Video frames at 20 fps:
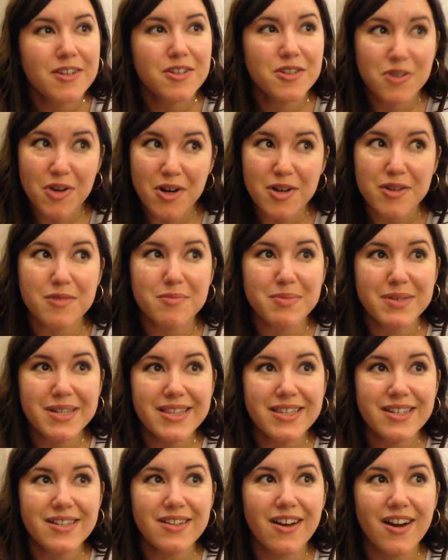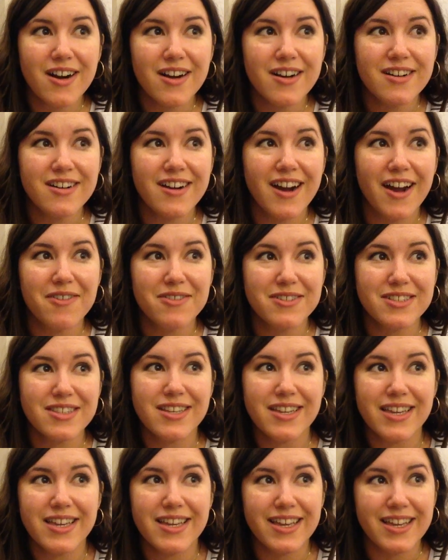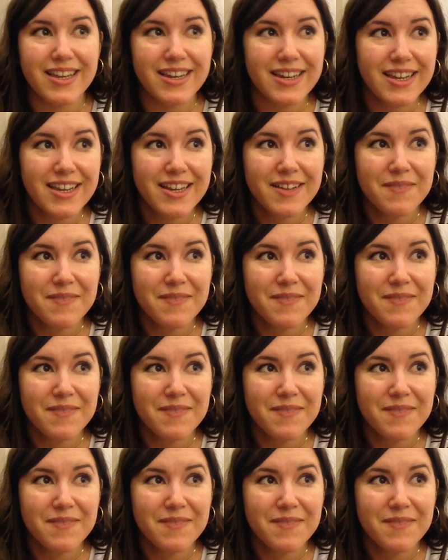New York would be a little harder. I was looking at